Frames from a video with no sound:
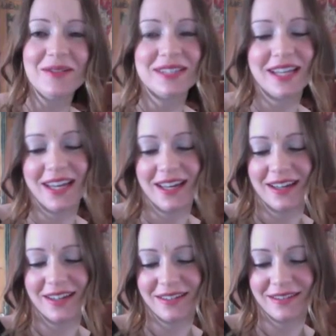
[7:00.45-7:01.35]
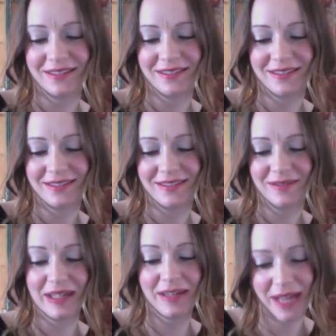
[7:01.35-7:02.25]
saying,
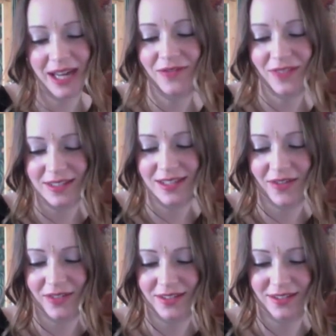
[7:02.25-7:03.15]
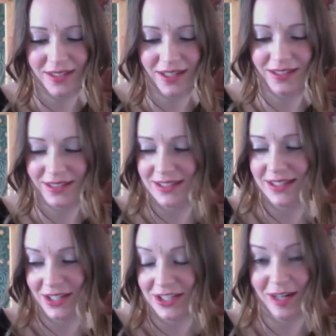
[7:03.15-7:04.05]
we had a philosophical
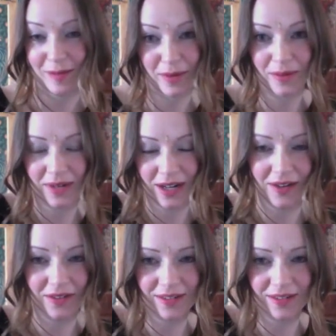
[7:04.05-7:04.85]
discussion about, you know,